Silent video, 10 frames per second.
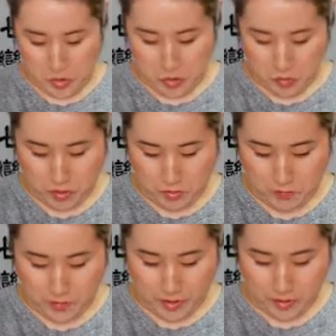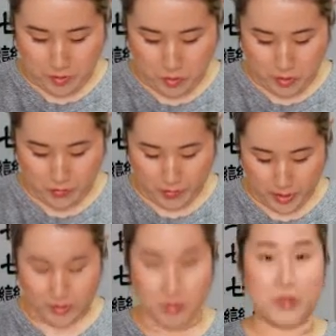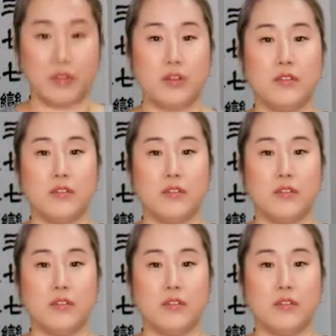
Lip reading: You want to find the point right in the middle.